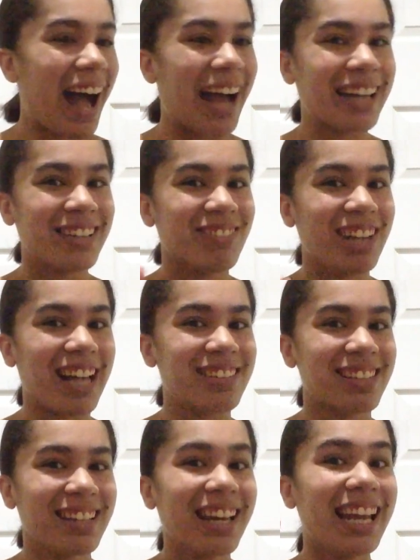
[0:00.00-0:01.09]
I am
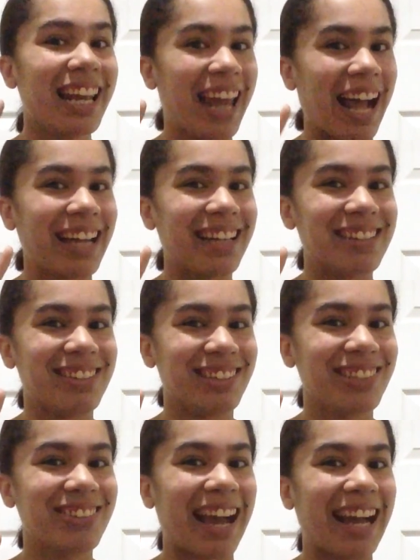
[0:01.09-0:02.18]
not lying to
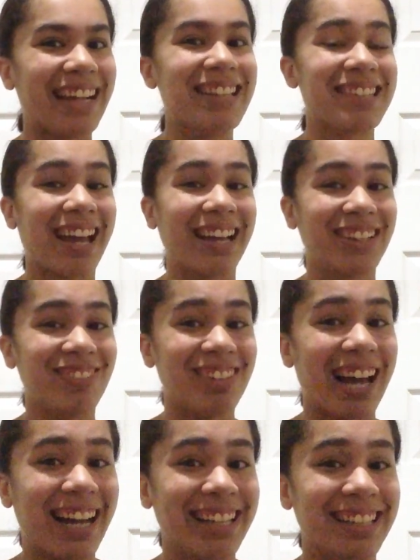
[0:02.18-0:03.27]
you guys. I am
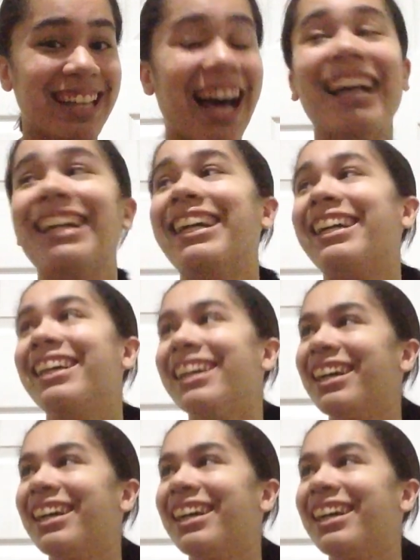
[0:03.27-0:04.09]
not lying.